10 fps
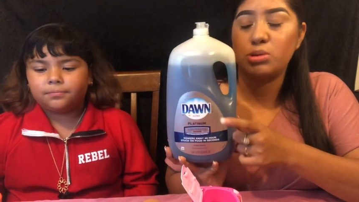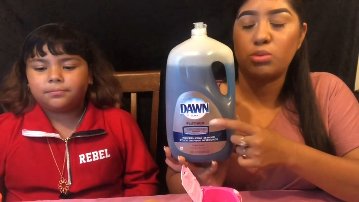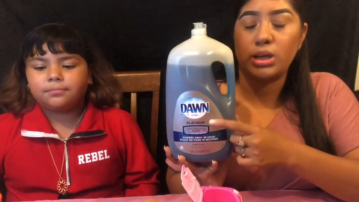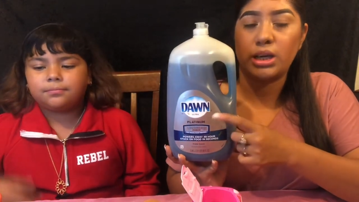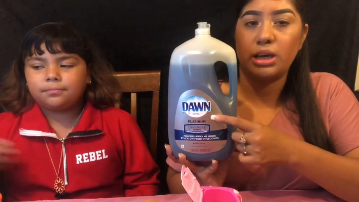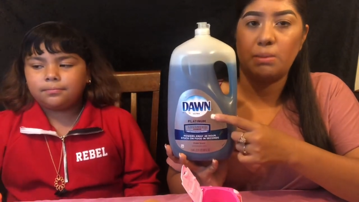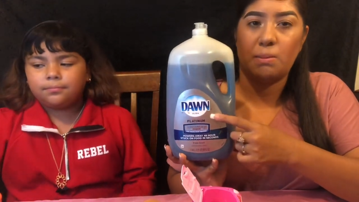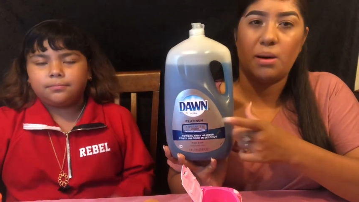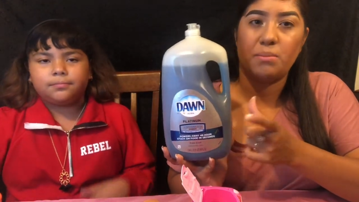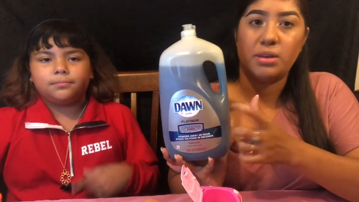Speaker 1: is really good. My
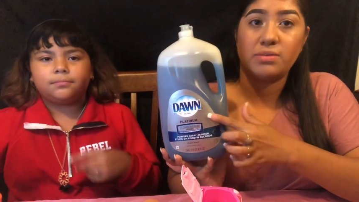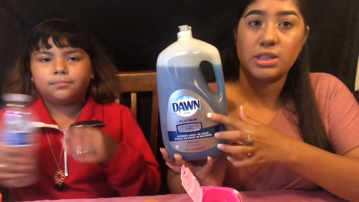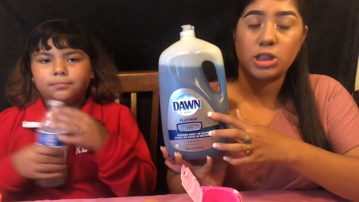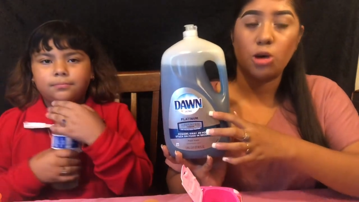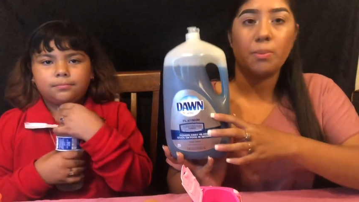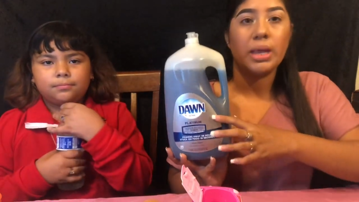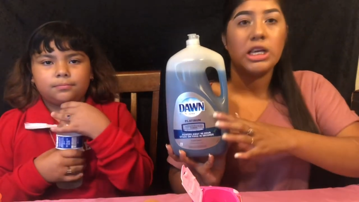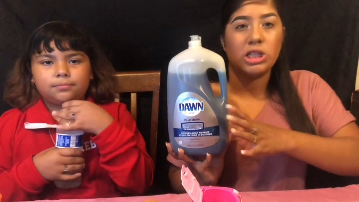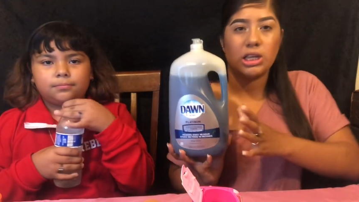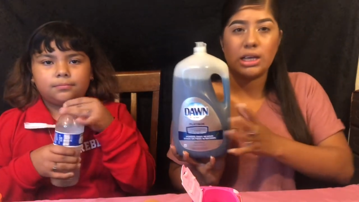mom loves this soap.
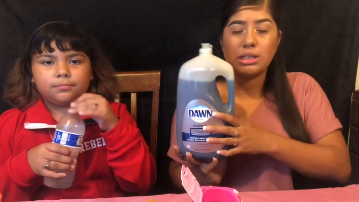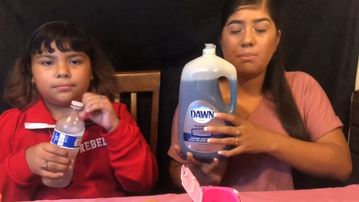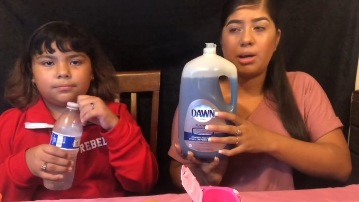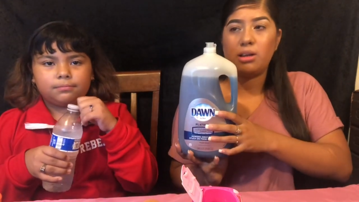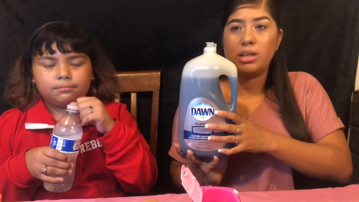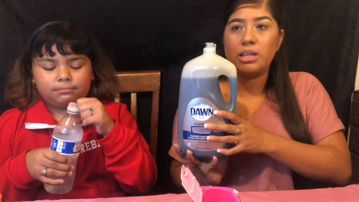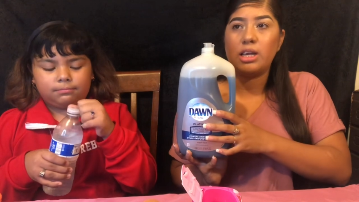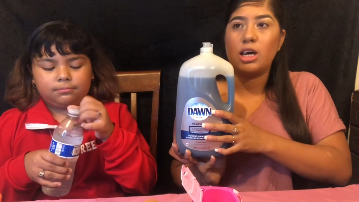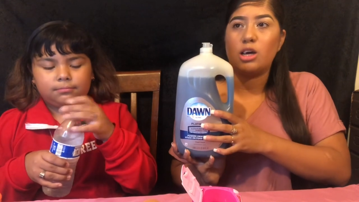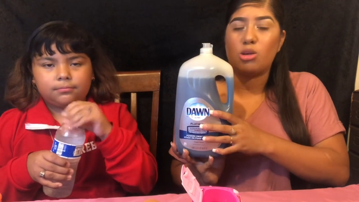She likes it better than
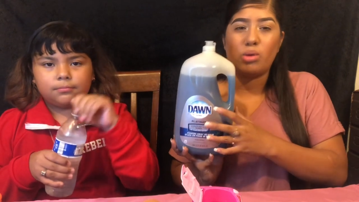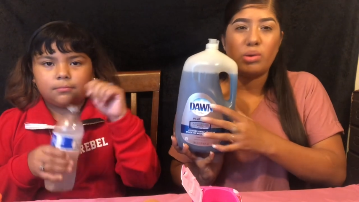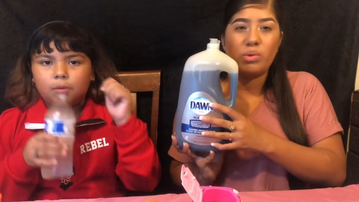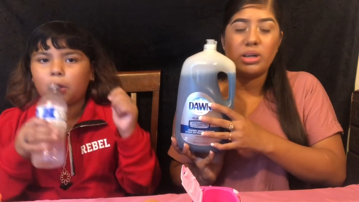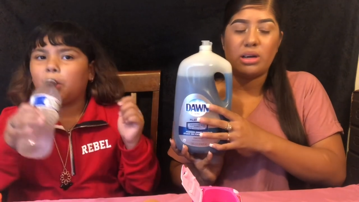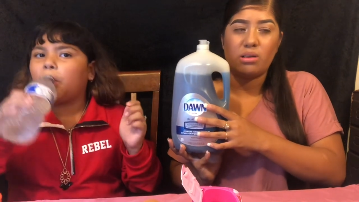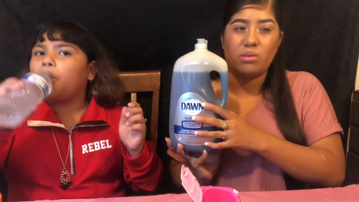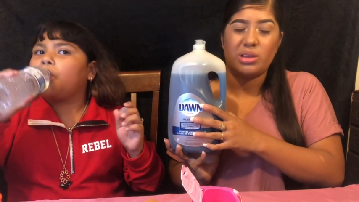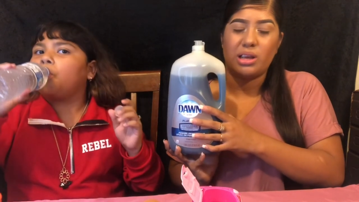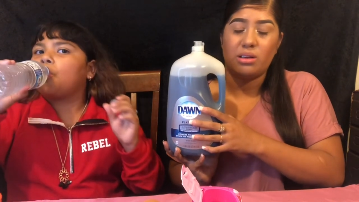the green one. I don't know
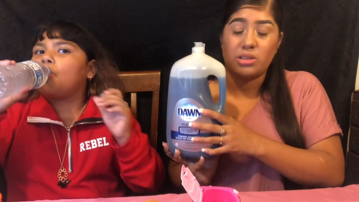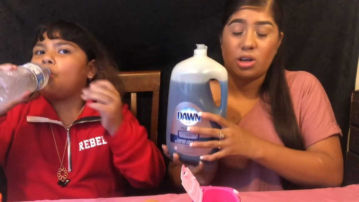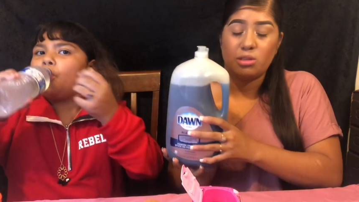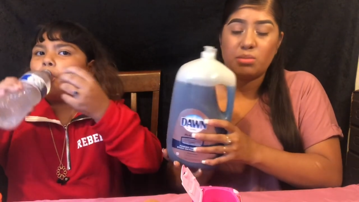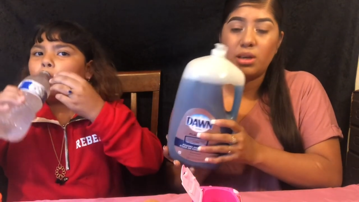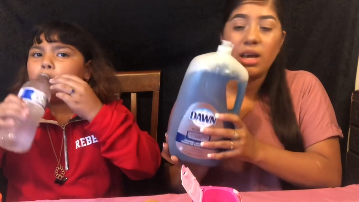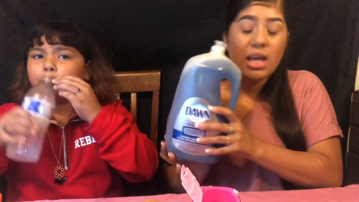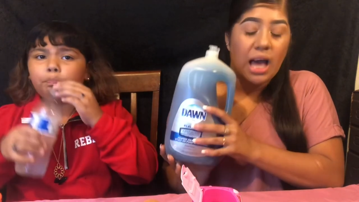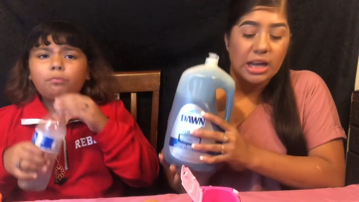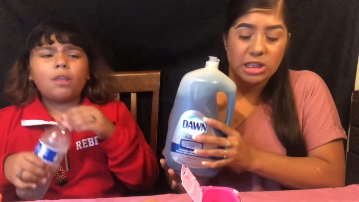what the hell it's called, but
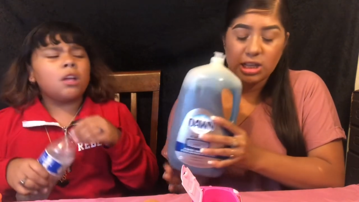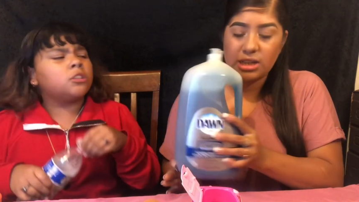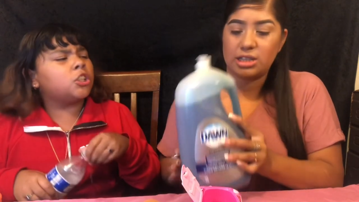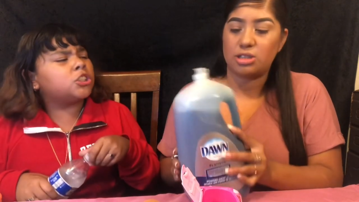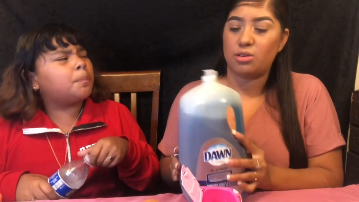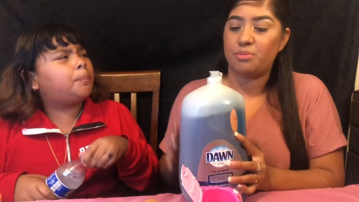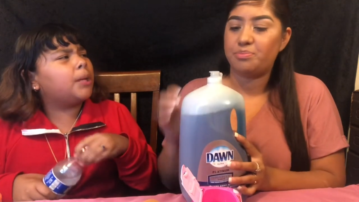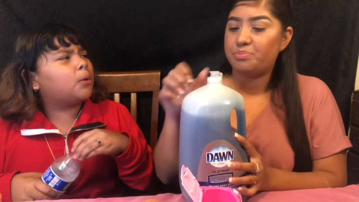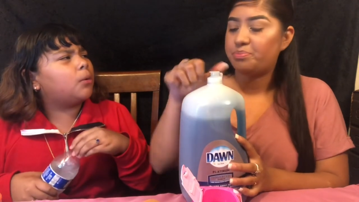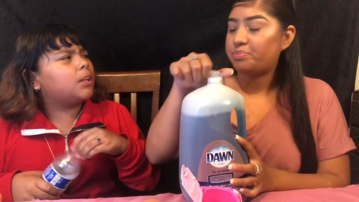she likes There's a one.
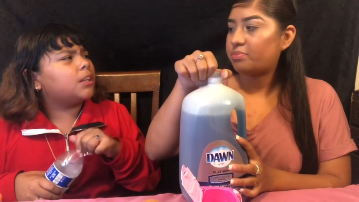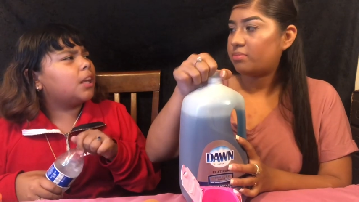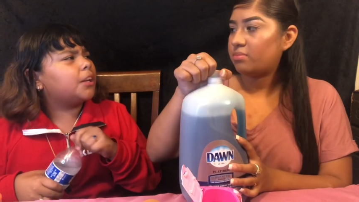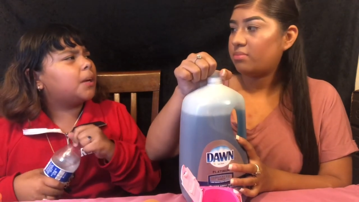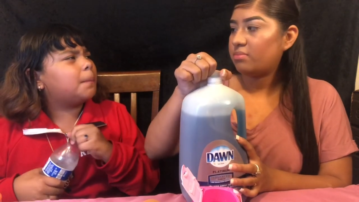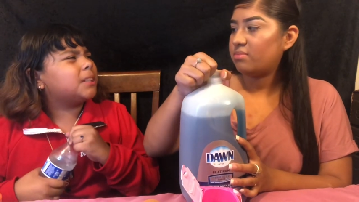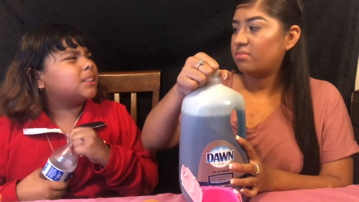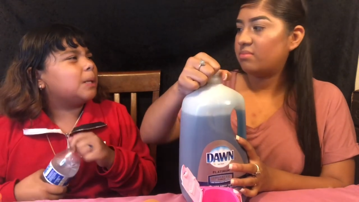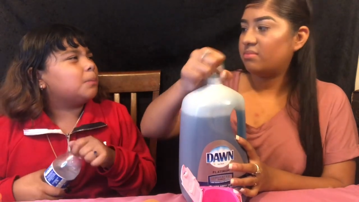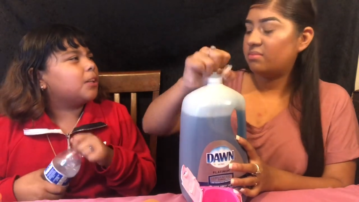pink
Speaker 2: one that you can make
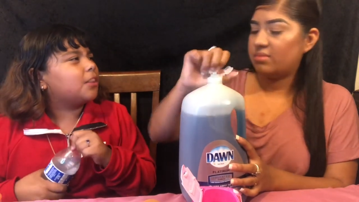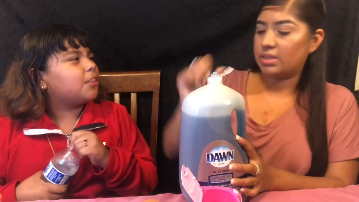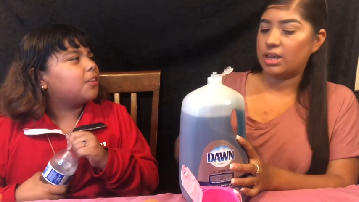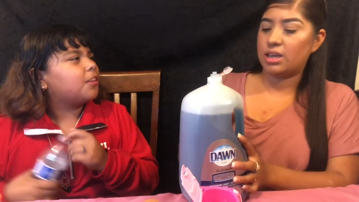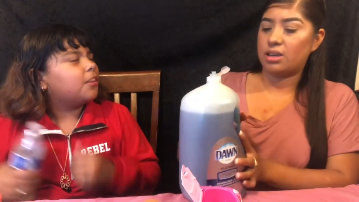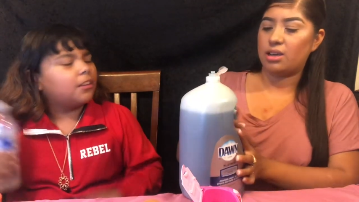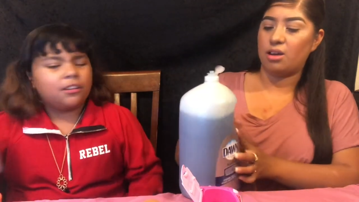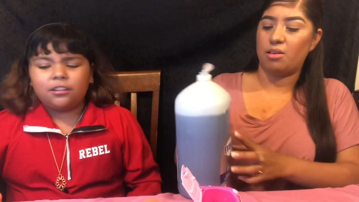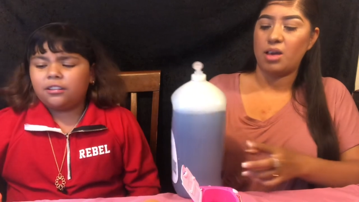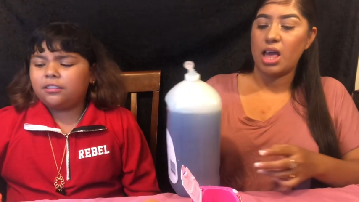slime with.
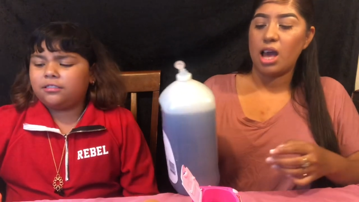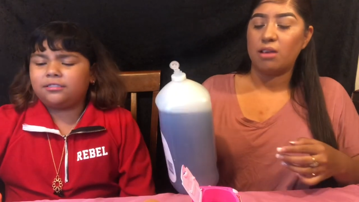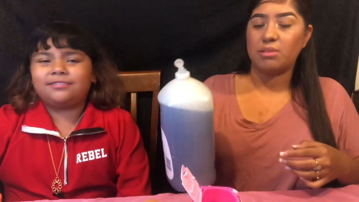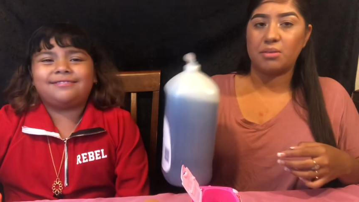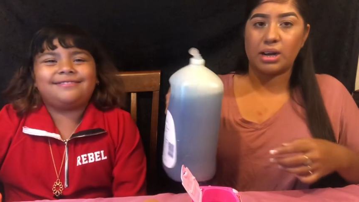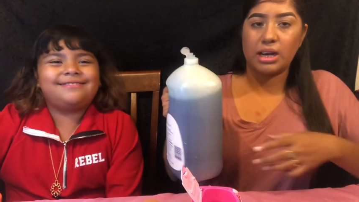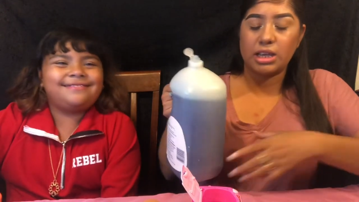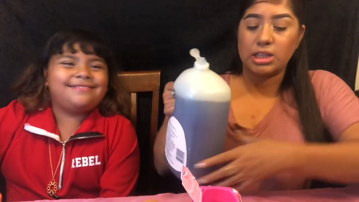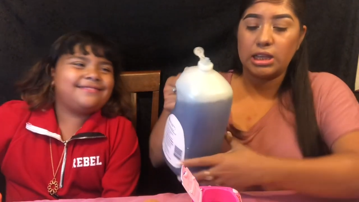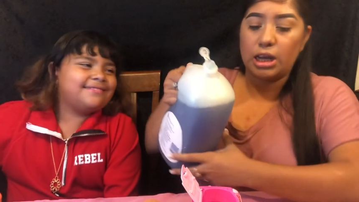
Speaker 1: Oh, well we're going to
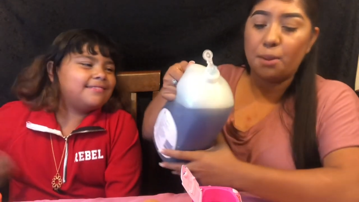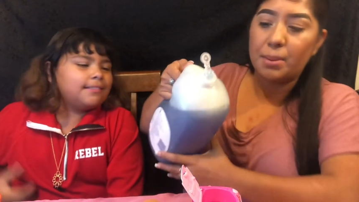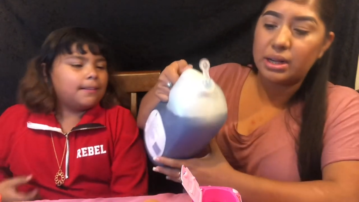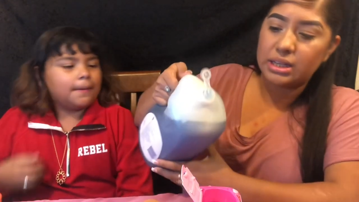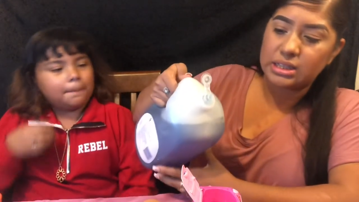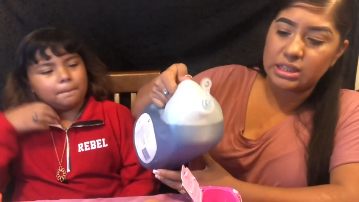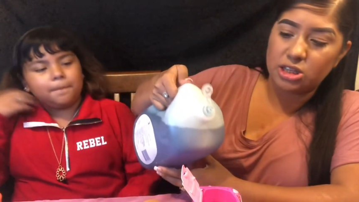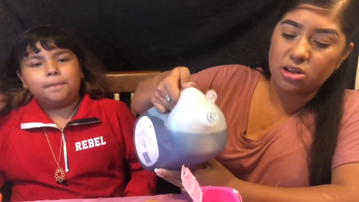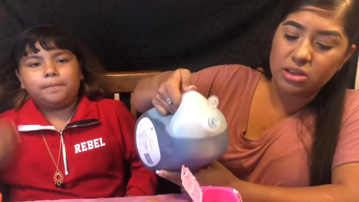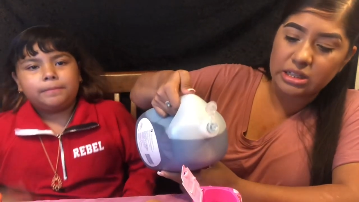use a little bit of this because,
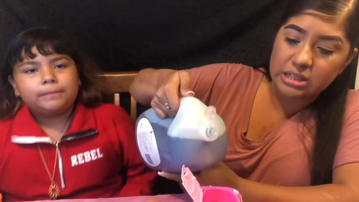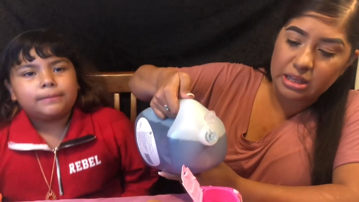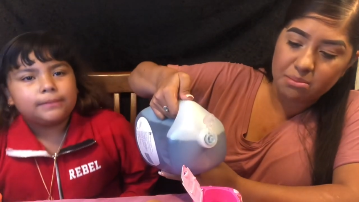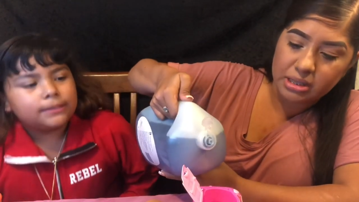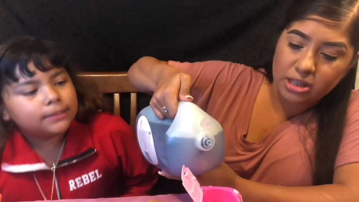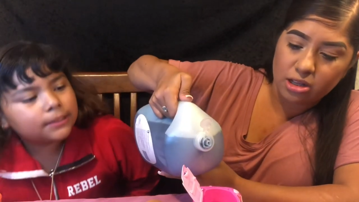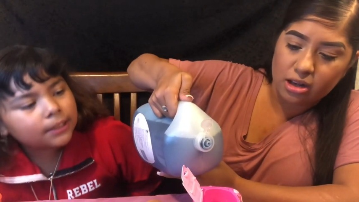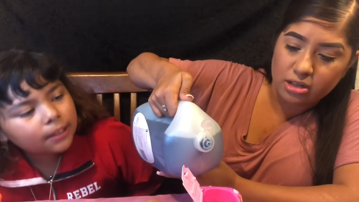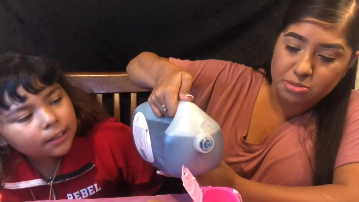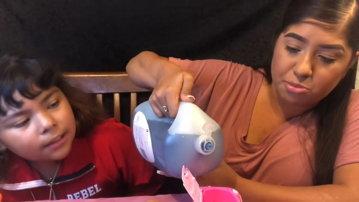you know, this thing makes a
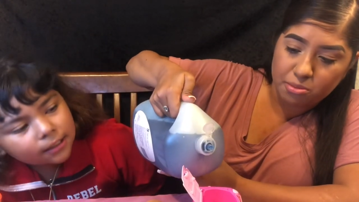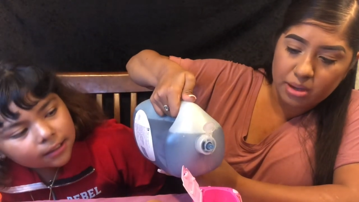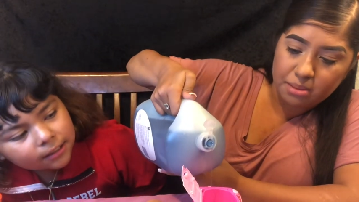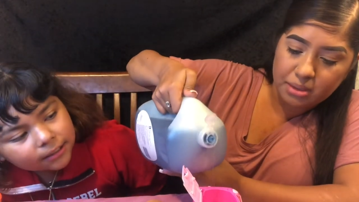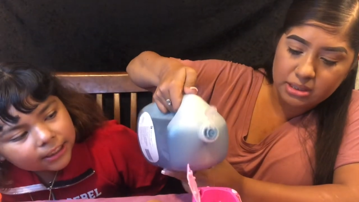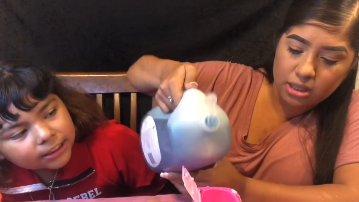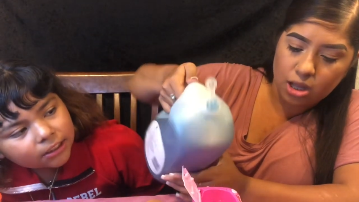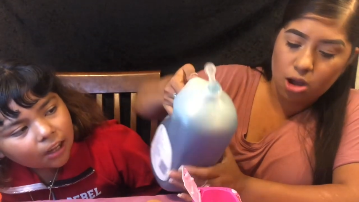lot of spuma. It makes That's a,